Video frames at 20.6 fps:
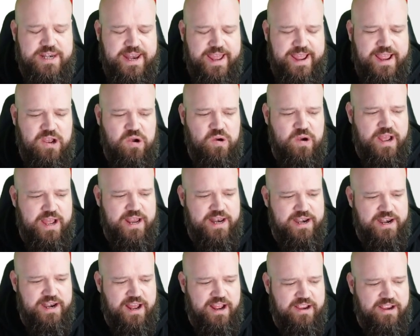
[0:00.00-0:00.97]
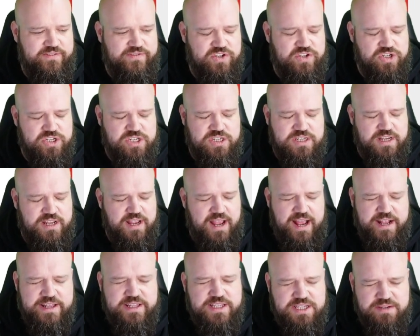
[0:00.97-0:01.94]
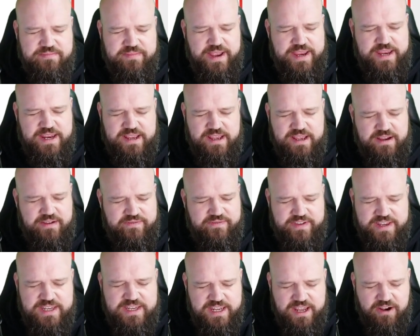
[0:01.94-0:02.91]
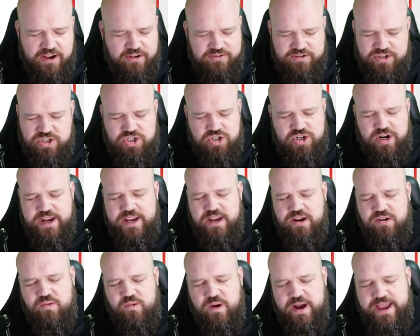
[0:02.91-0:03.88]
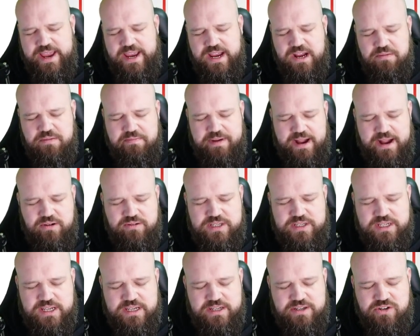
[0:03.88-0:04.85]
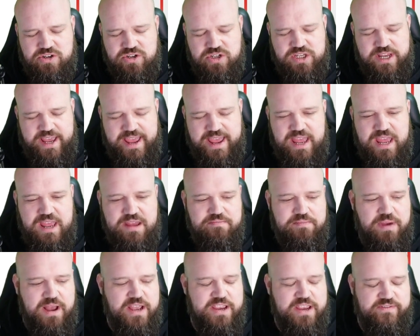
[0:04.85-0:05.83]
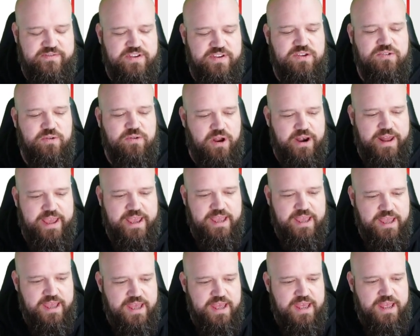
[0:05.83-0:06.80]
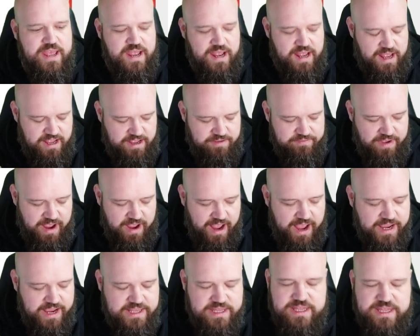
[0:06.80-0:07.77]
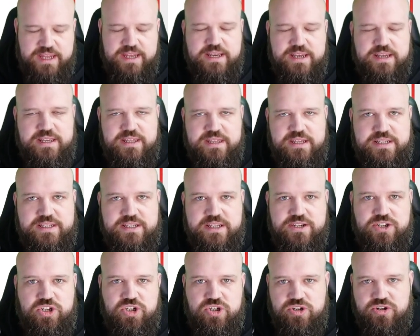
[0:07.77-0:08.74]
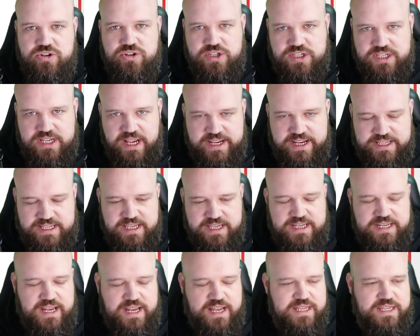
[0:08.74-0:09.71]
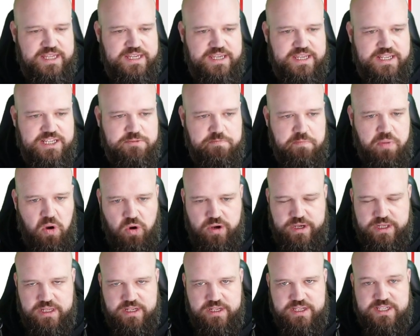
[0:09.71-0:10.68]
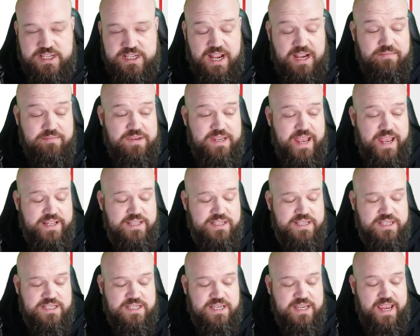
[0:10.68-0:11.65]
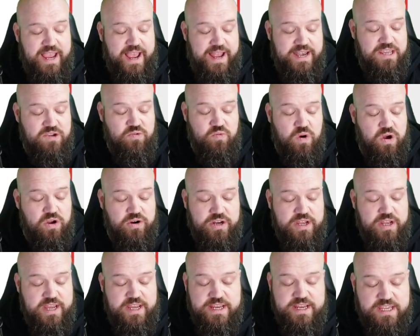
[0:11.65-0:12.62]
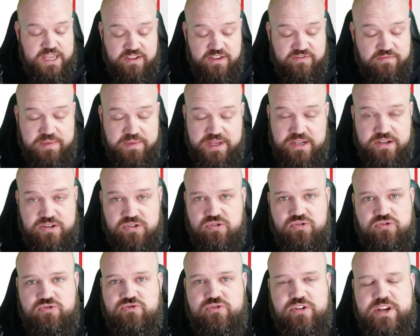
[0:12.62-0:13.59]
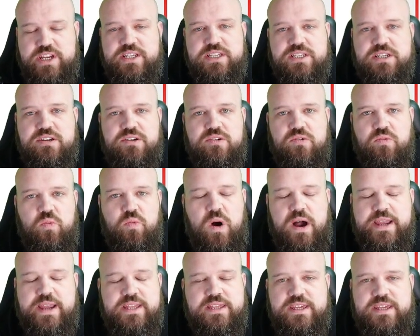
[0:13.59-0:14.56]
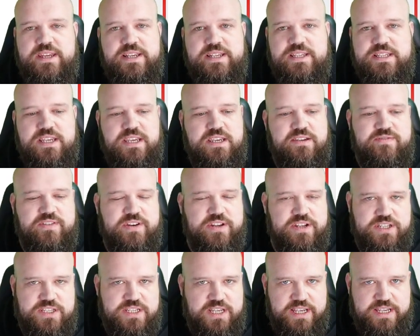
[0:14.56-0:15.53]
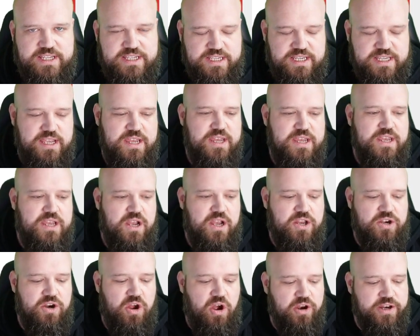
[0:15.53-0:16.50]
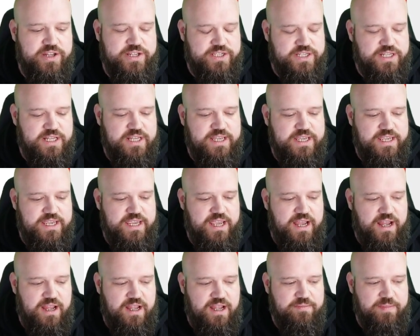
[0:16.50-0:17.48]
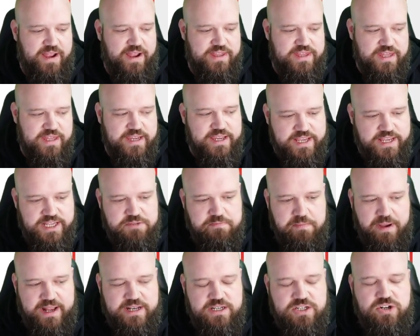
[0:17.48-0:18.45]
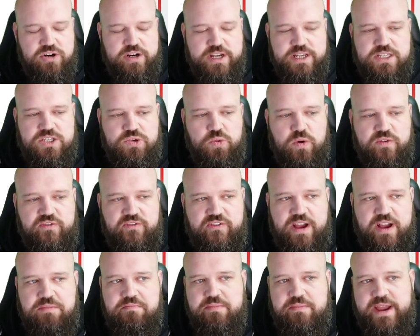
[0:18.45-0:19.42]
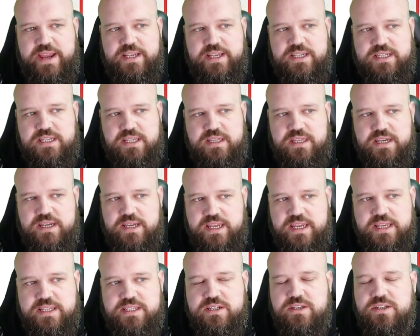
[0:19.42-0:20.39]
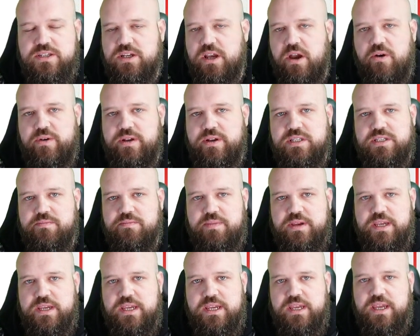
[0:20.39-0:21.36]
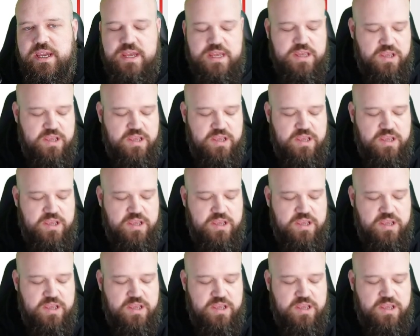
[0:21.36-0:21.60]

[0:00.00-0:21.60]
now, and I've just had to make a video straight away about it and just air my view on it. I think this is short-sighted. I think it's pointless. I'm yet to see anyone give me a good reason why these even exist. And honestly, I think it's pandering to a fan base that isn't going to be